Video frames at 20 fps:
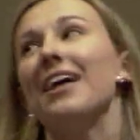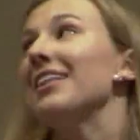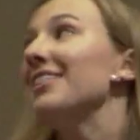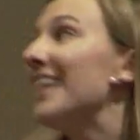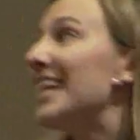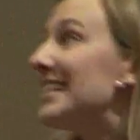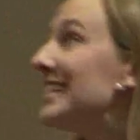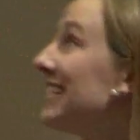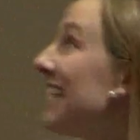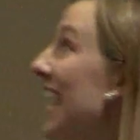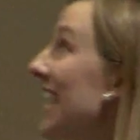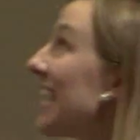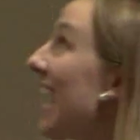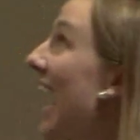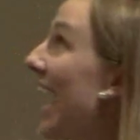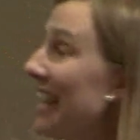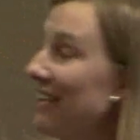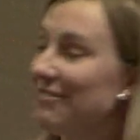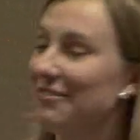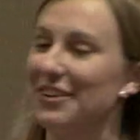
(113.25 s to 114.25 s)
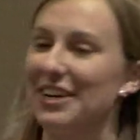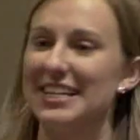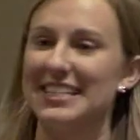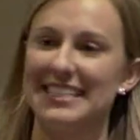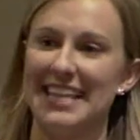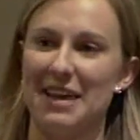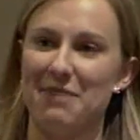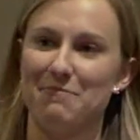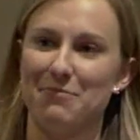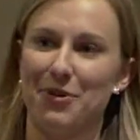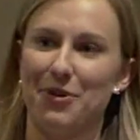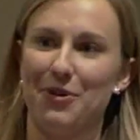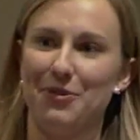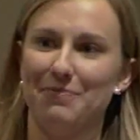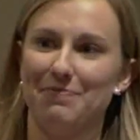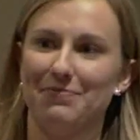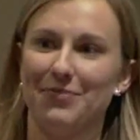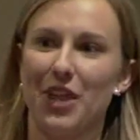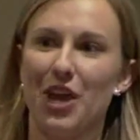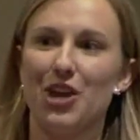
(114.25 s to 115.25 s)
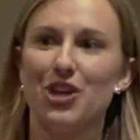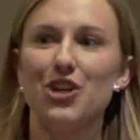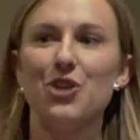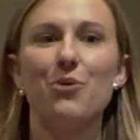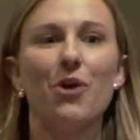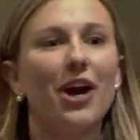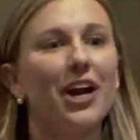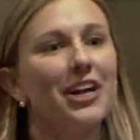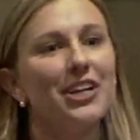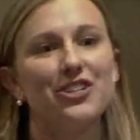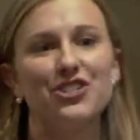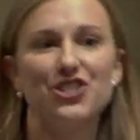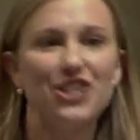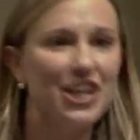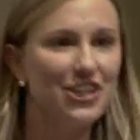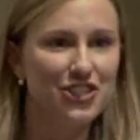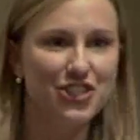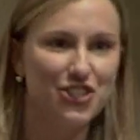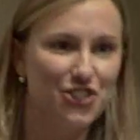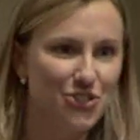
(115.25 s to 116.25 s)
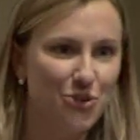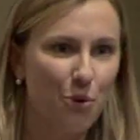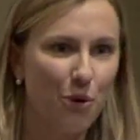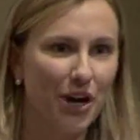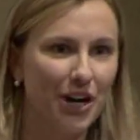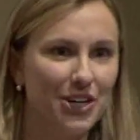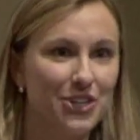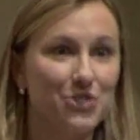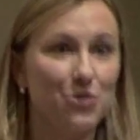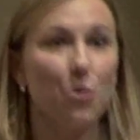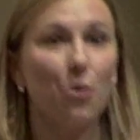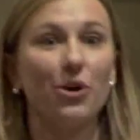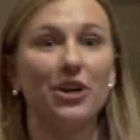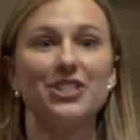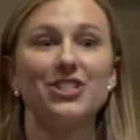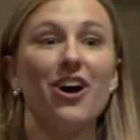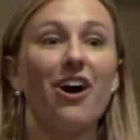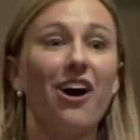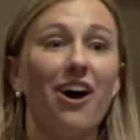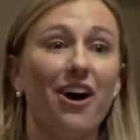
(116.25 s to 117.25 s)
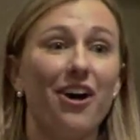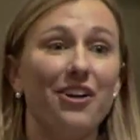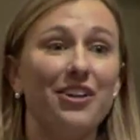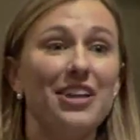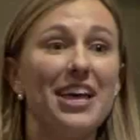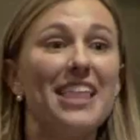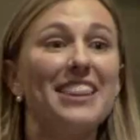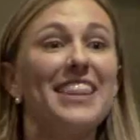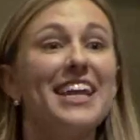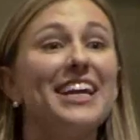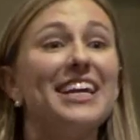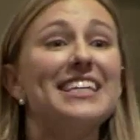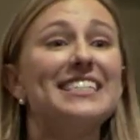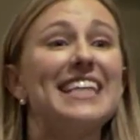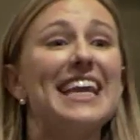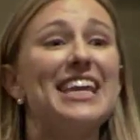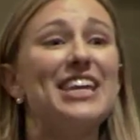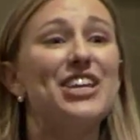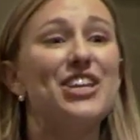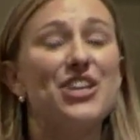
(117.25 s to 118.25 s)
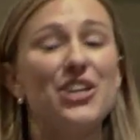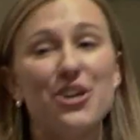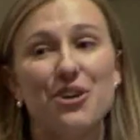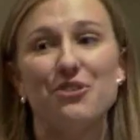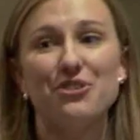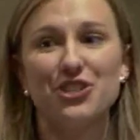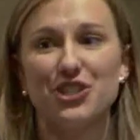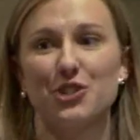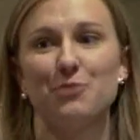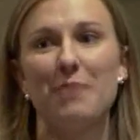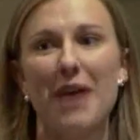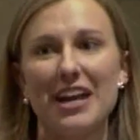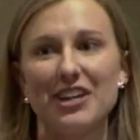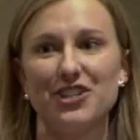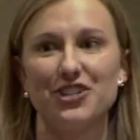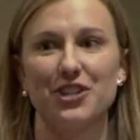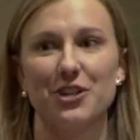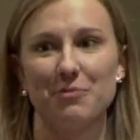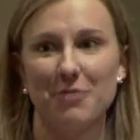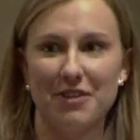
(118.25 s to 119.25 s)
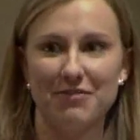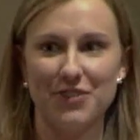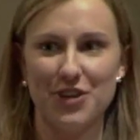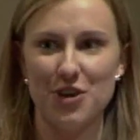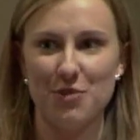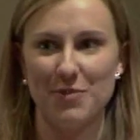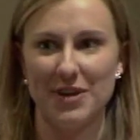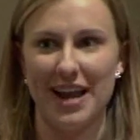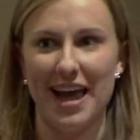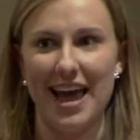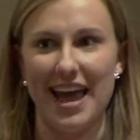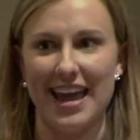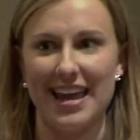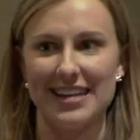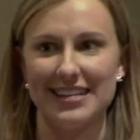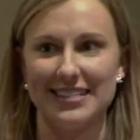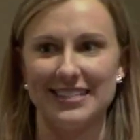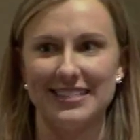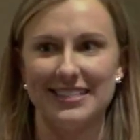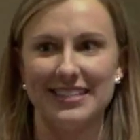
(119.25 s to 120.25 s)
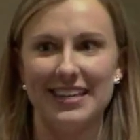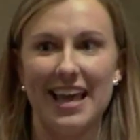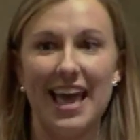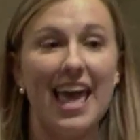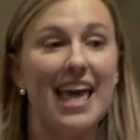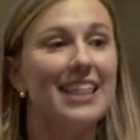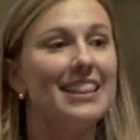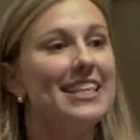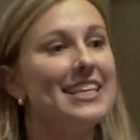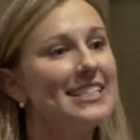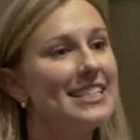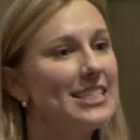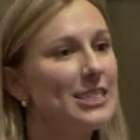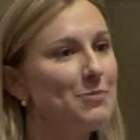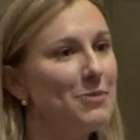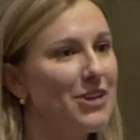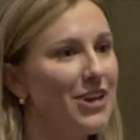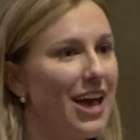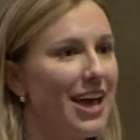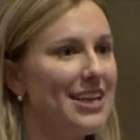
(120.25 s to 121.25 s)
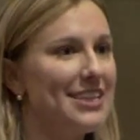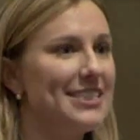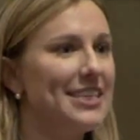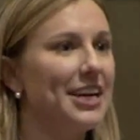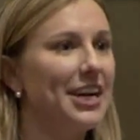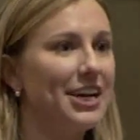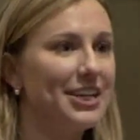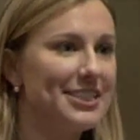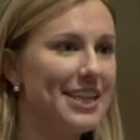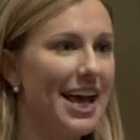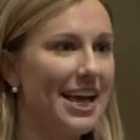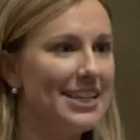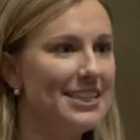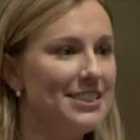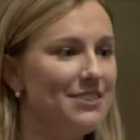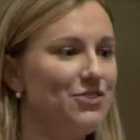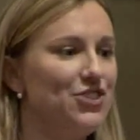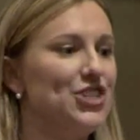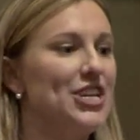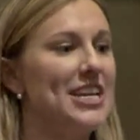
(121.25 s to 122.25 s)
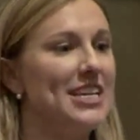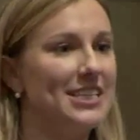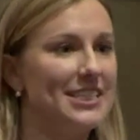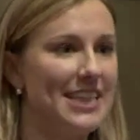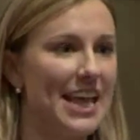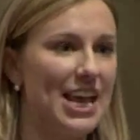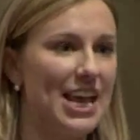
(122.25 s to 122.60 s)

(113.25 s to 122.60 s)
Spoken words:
Let's take height, for example. You aren't just short or tall. There is a huge spectrum of human height. This is because there are tons of genes